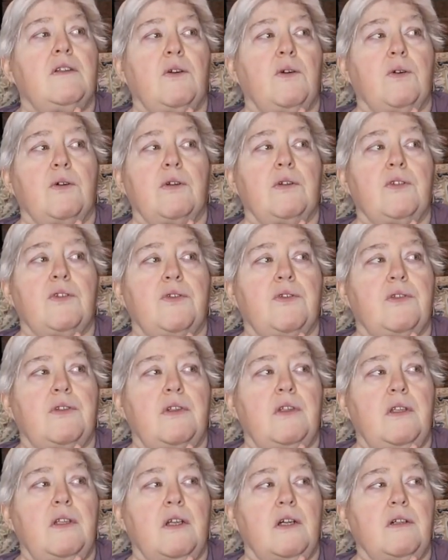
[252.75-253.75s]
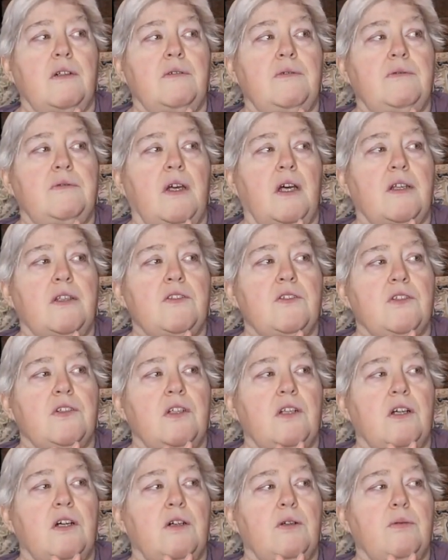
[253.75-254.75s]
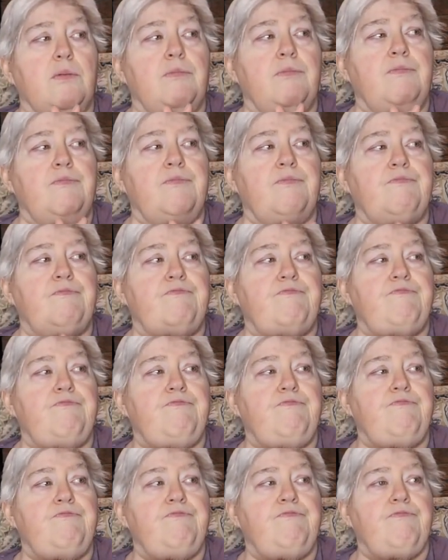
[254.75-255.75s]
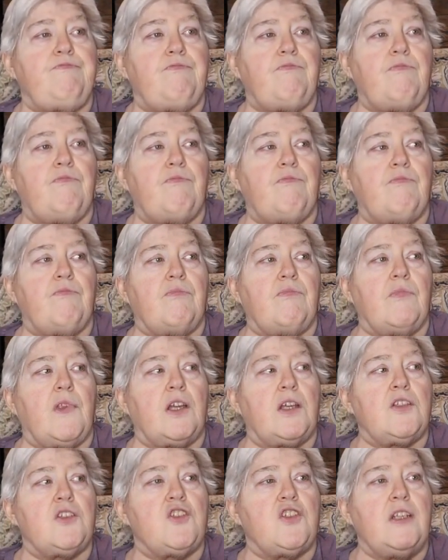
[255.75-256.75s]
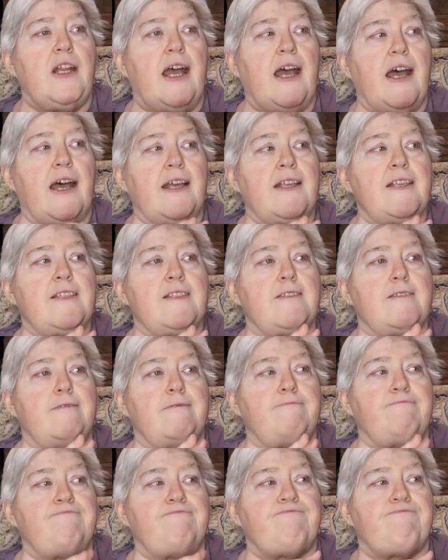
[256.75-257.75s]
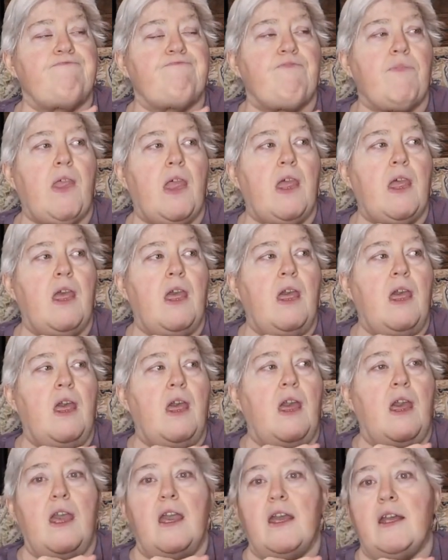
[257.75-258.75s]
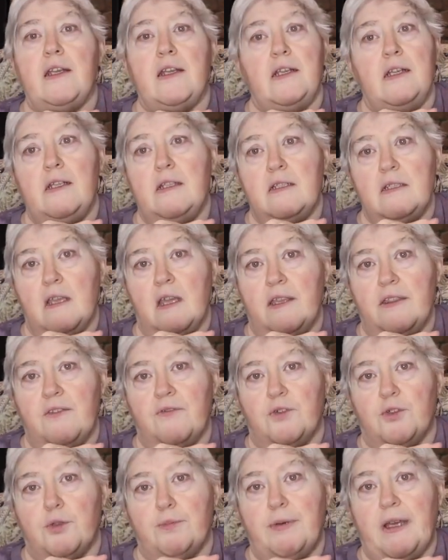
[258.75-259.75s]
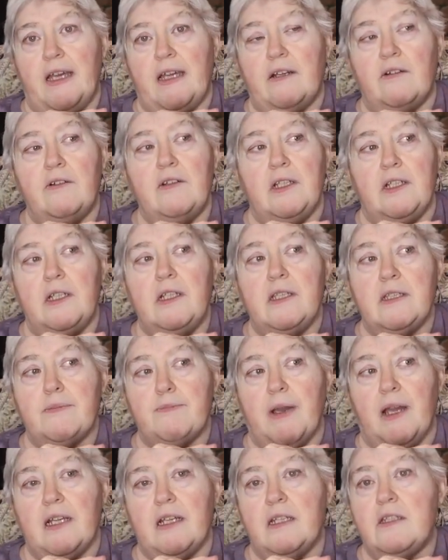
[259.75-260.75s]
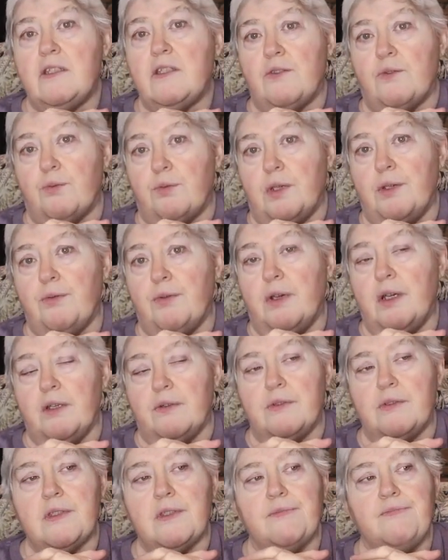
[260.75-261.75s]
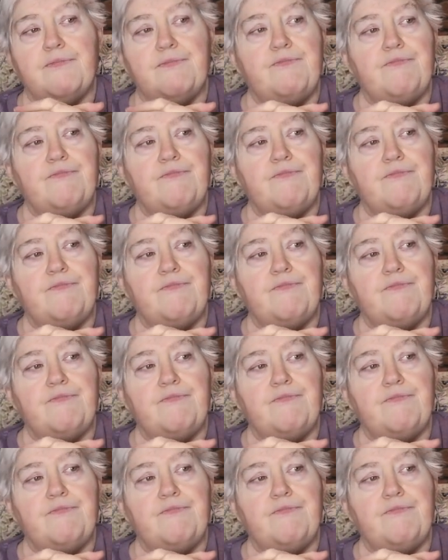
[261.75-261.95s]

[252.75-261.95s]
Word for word: Of course, you know, I took it home like she'd asked. And it is not the full pattern, it is minus three rows.